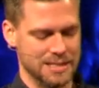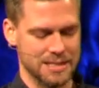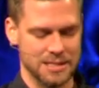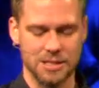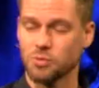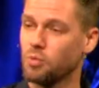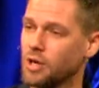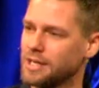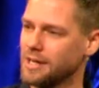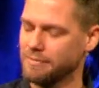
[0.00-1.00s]
and this is
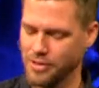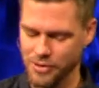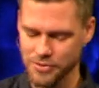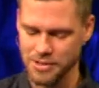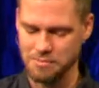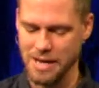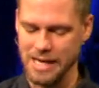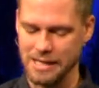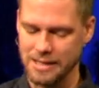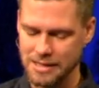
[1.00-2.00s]
one of those
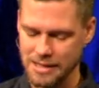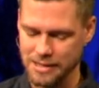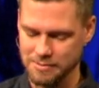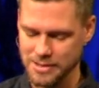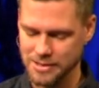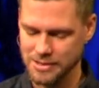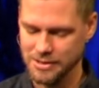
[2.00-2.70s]
main themes.